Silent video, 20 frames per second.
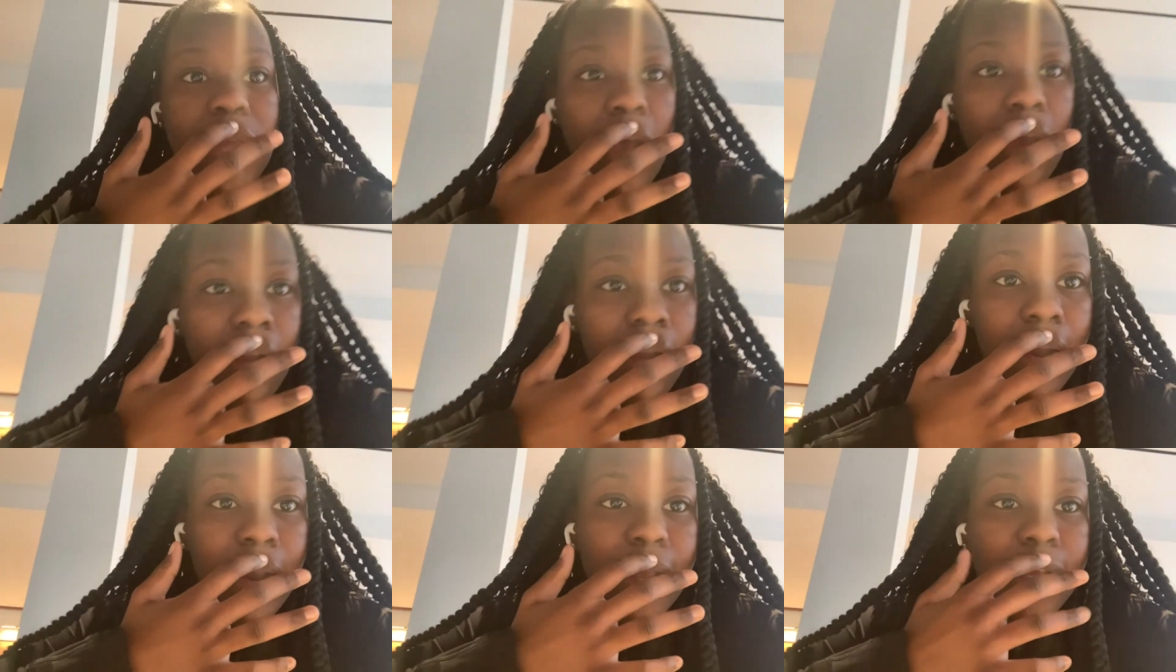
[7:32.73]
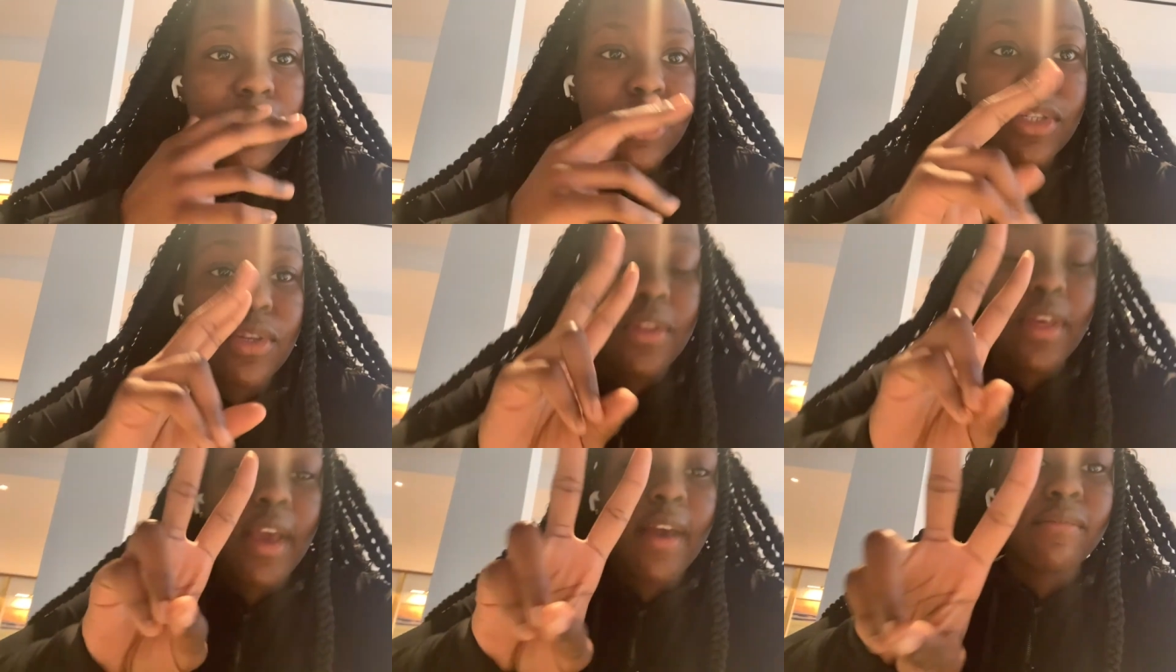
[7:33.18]
All right,
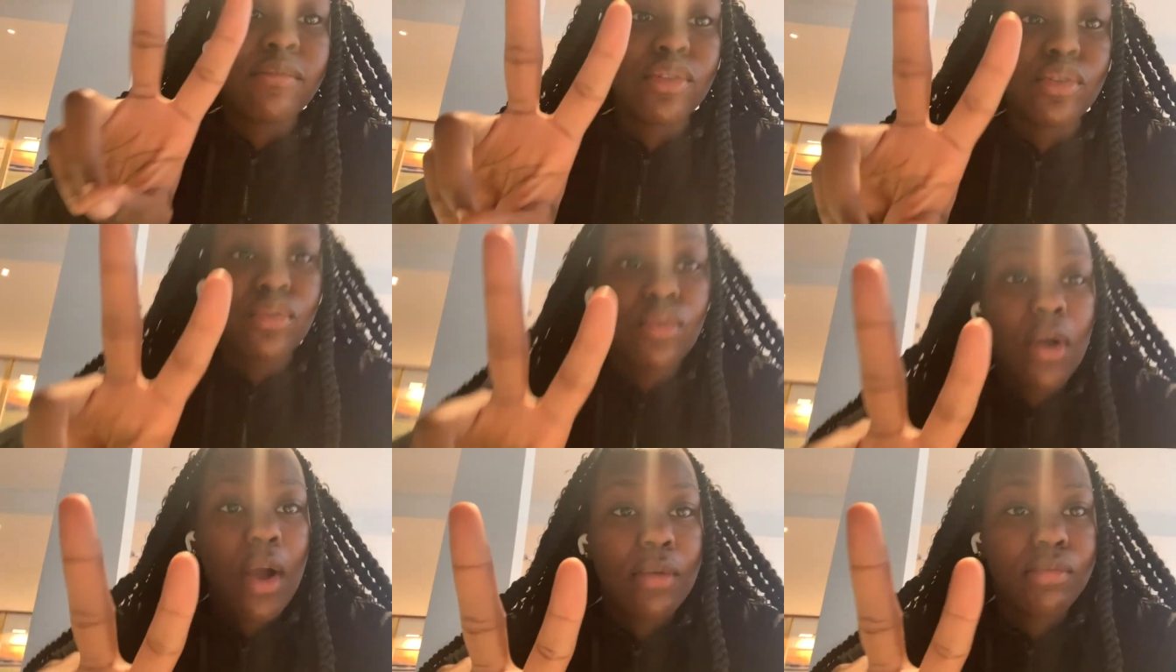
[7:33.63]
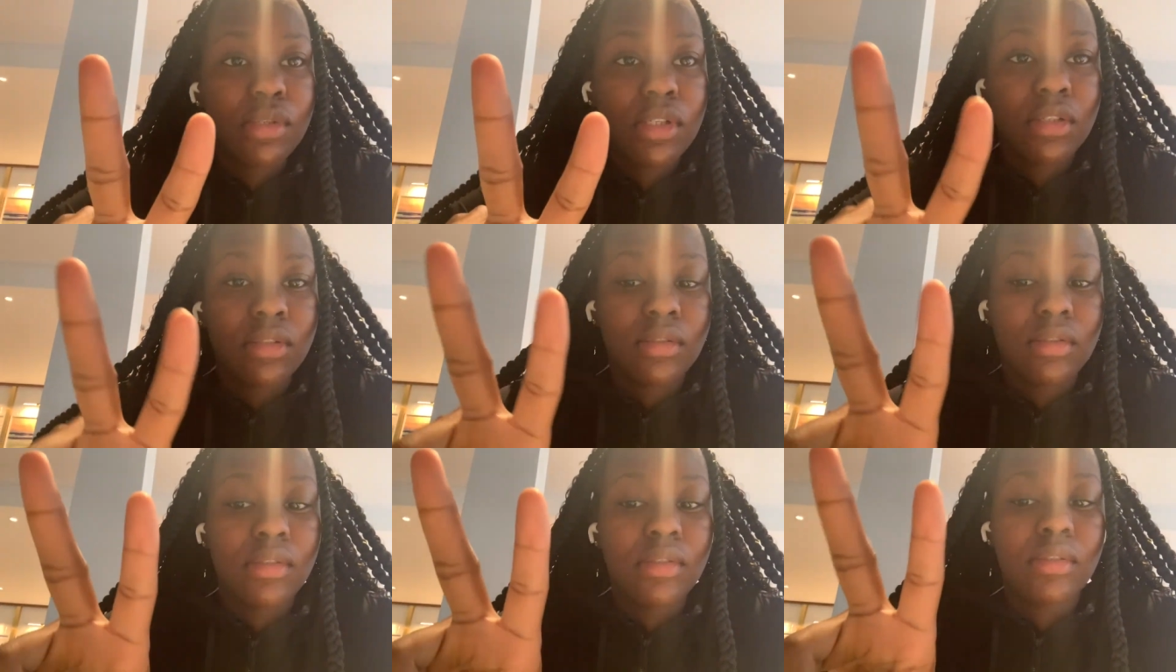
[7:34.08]
so they have two
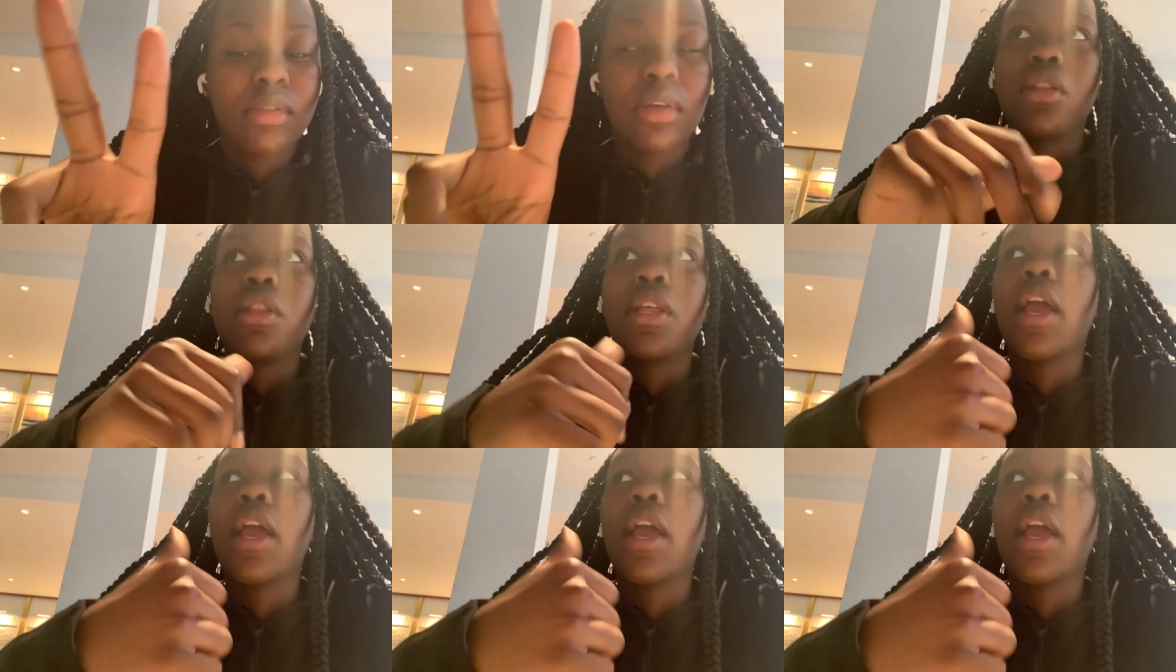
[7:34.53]
options. They